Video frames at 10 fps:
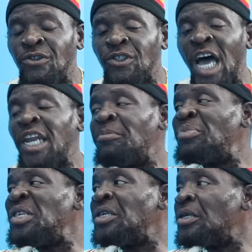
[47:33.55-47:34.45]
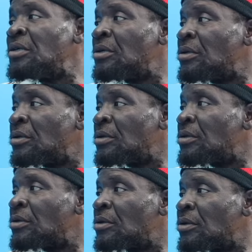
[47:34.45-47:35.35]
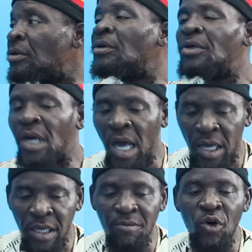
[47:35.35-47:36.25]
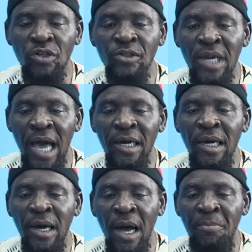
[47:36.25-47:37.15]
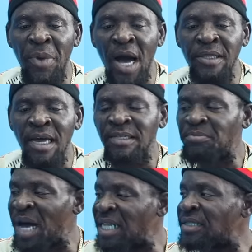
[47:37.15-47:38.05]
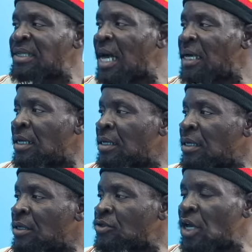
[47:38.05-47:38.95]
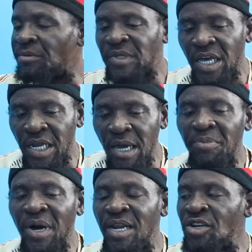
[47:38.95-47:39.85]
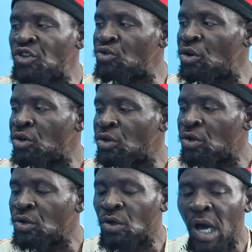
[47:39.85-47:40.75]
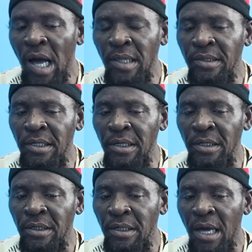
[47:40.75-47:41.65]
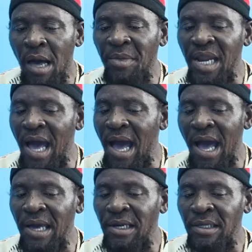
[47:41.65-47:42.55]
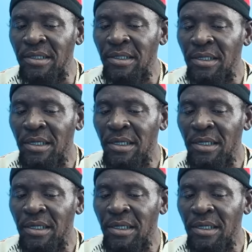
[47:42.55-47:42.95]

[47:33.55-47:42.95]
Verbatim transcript: Johnny P. Oh, okay. Yeah, he was like a part, a sponsor. Mm. So him say, you're there on the show and thing. I mean, I hide it.